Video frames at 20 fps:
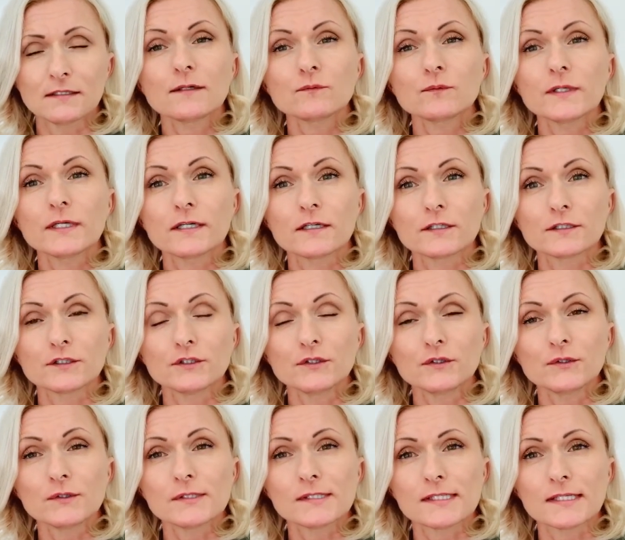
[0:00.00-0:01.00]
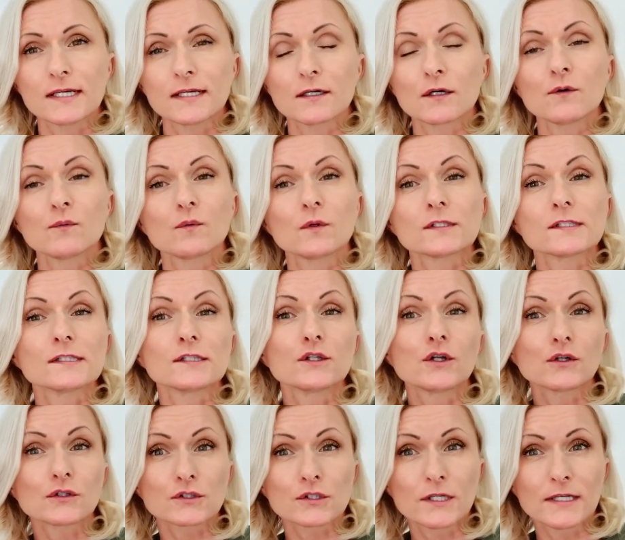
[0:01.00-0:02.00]
we are using was
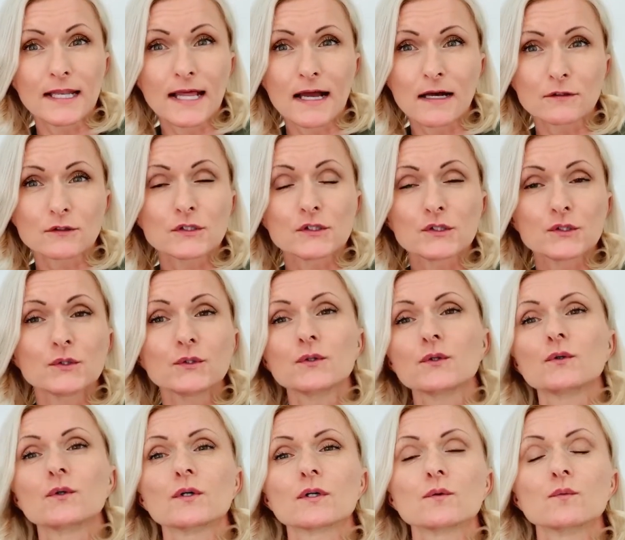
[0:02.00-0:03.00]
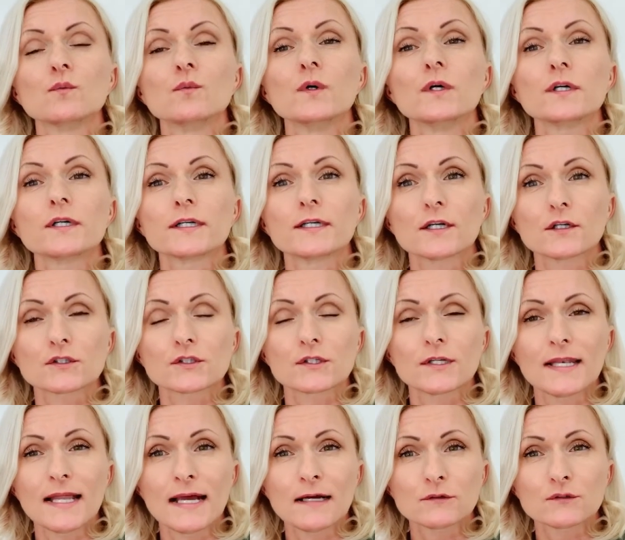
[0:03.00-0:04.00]
not allowed to or were not
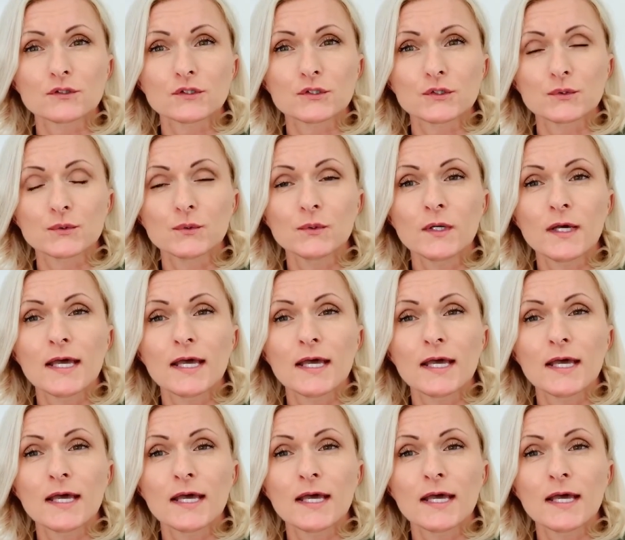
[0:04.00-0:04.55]
allowed to.